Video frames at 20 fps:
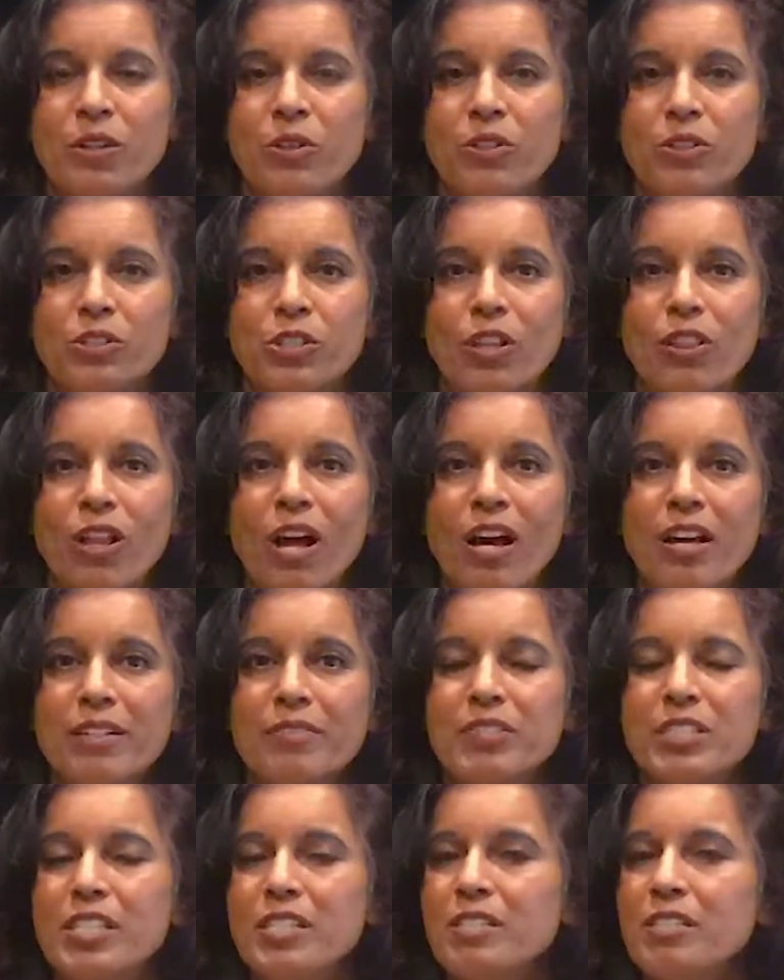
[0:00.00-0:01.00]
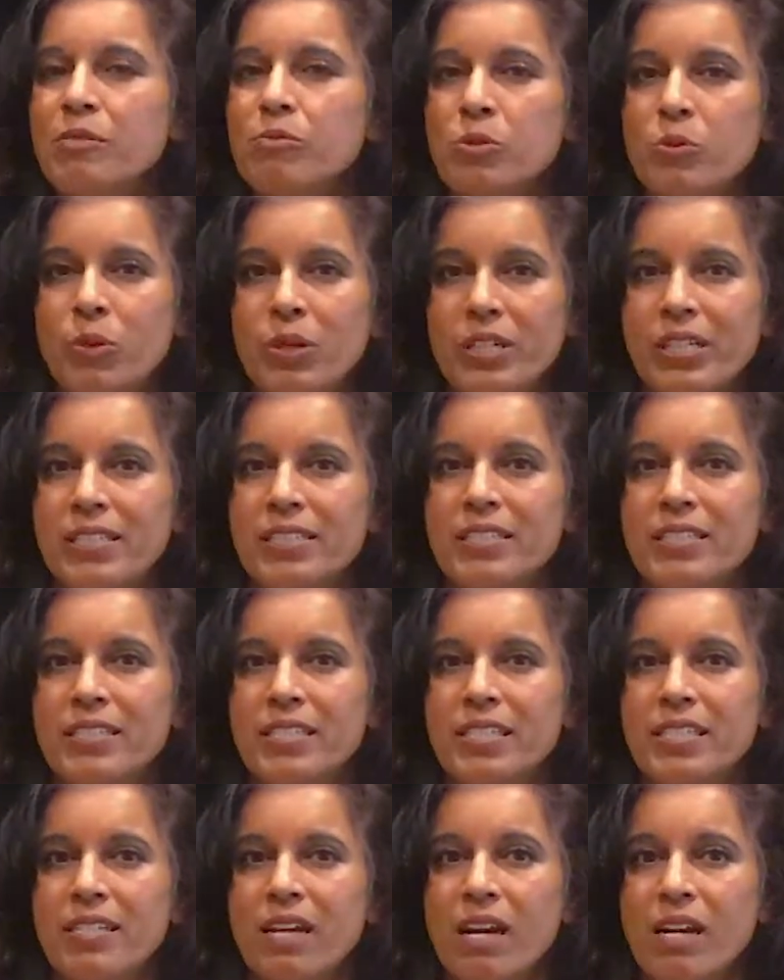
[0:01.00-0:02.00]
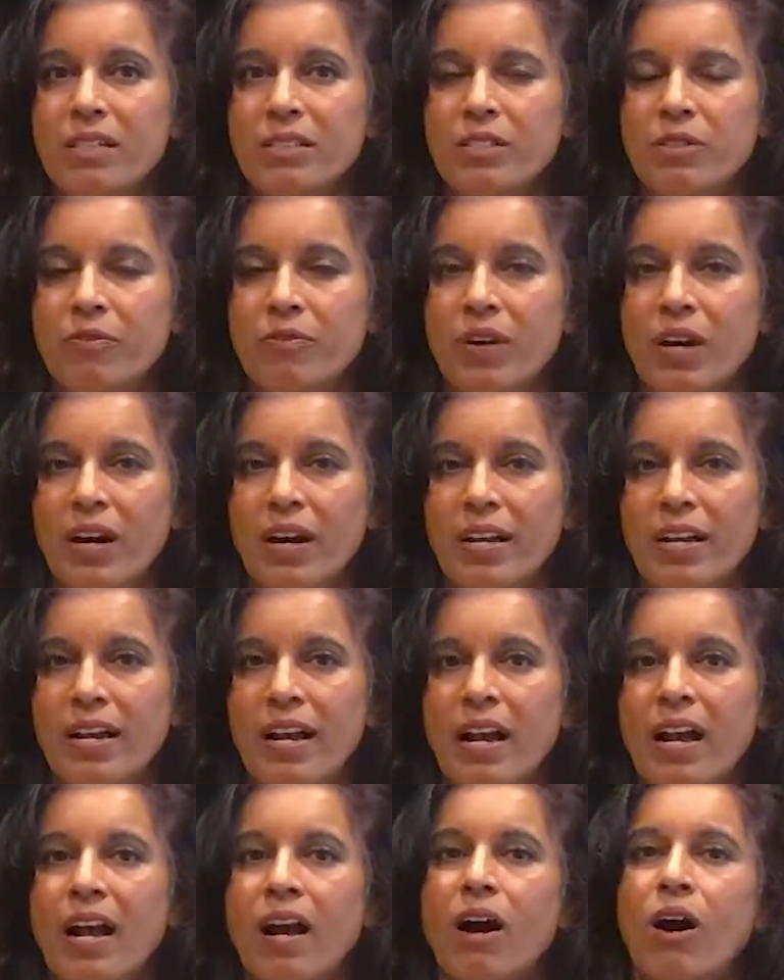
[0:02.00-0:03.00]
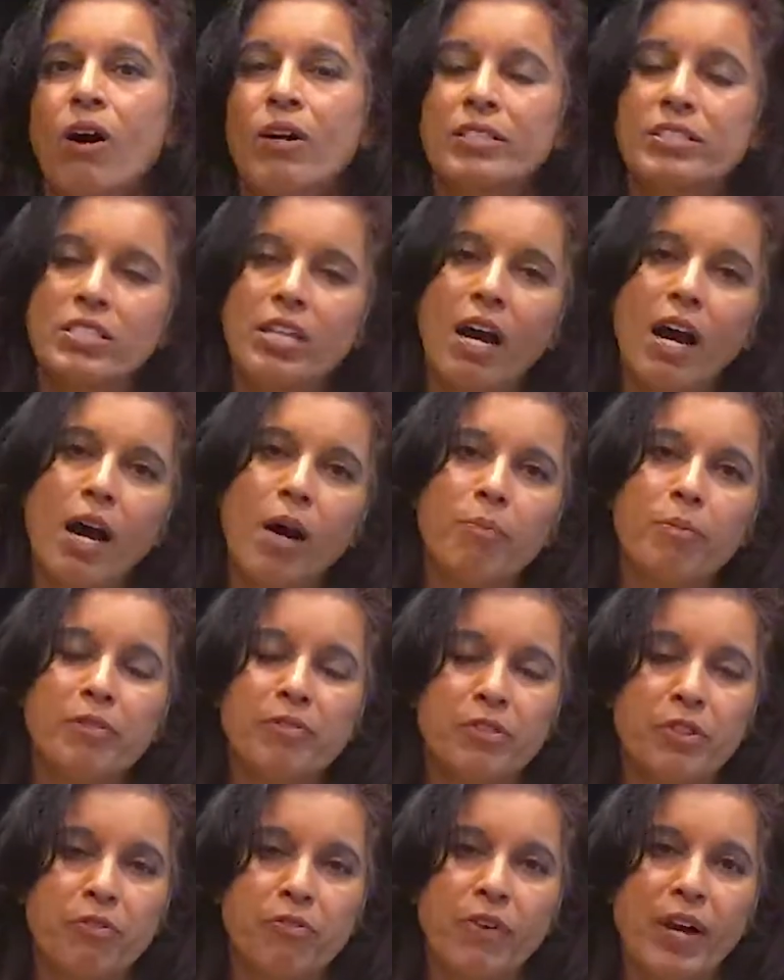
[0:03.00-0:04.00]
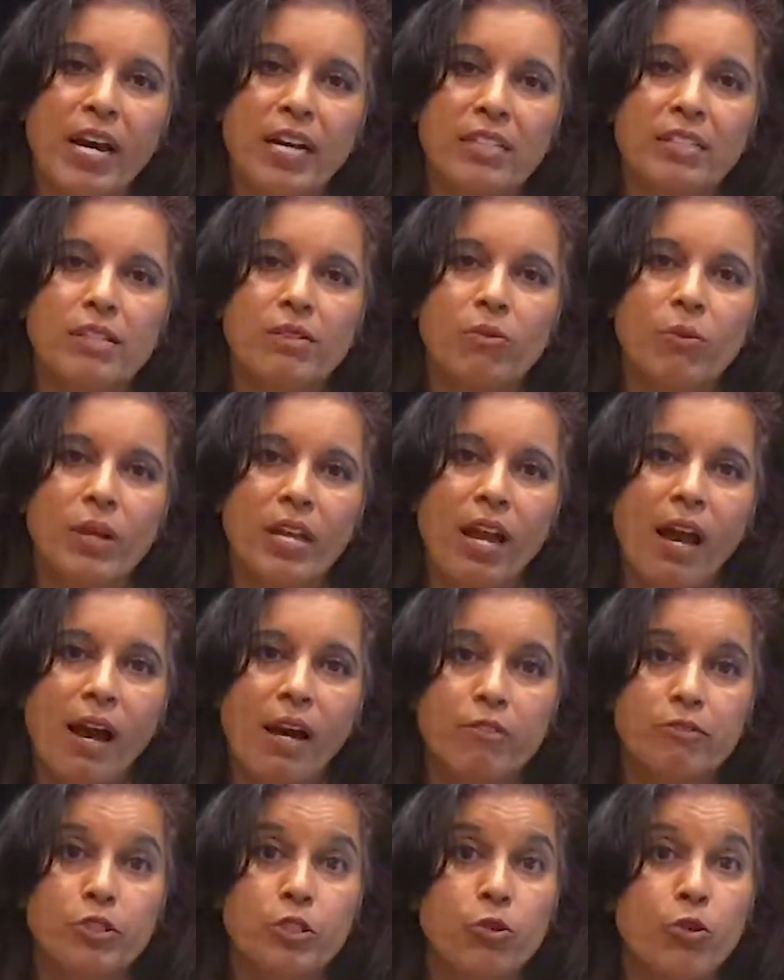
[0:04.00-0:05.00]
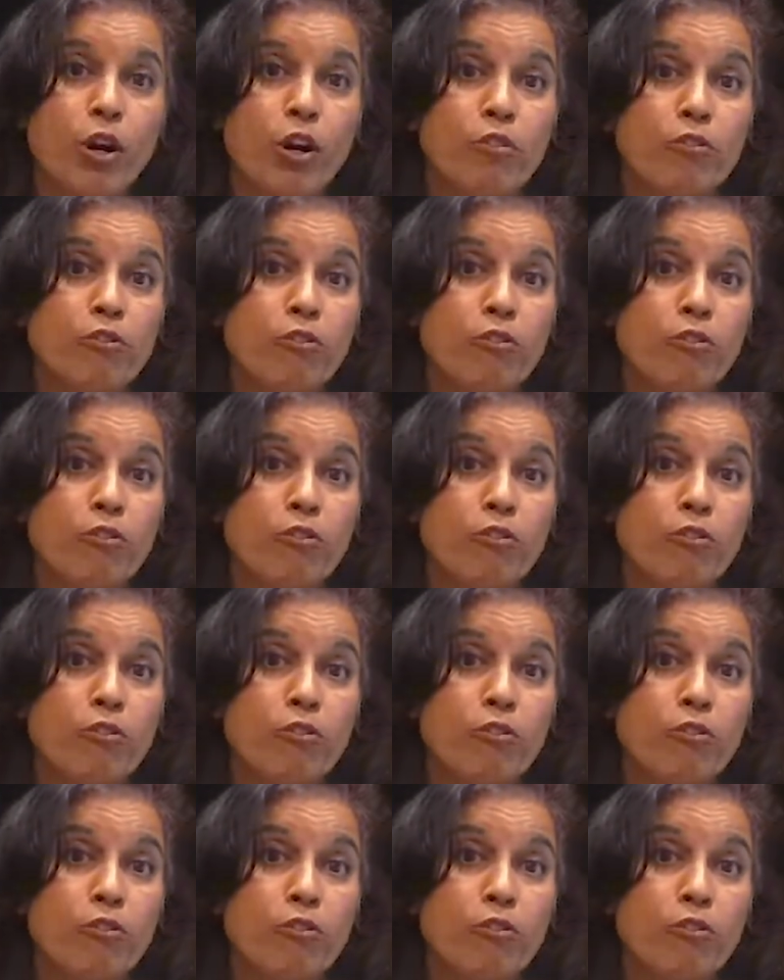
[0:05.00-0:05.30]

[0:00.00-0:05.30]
So there's a lot of systems working to detoxify, on top of the fact that we have to